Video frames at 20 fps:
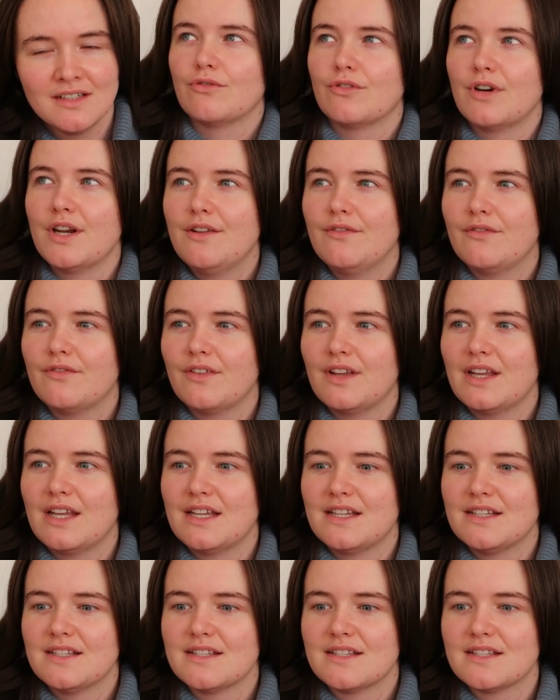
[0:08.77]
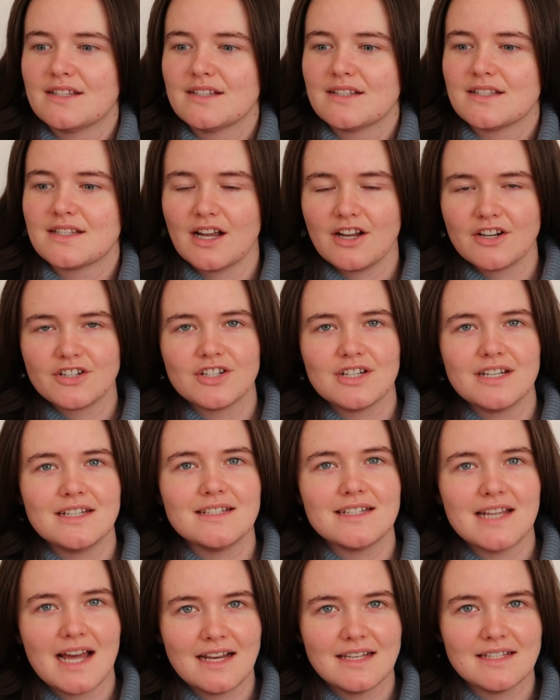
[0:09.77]
Grief is such an
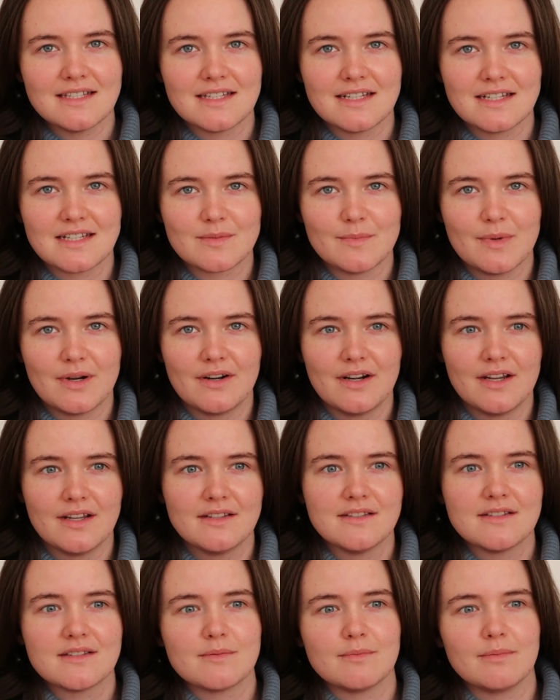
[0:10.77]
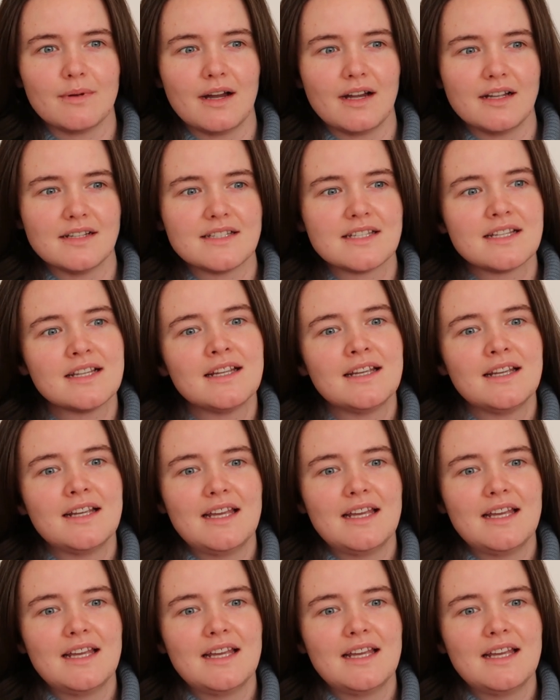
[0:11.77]
intense experience, but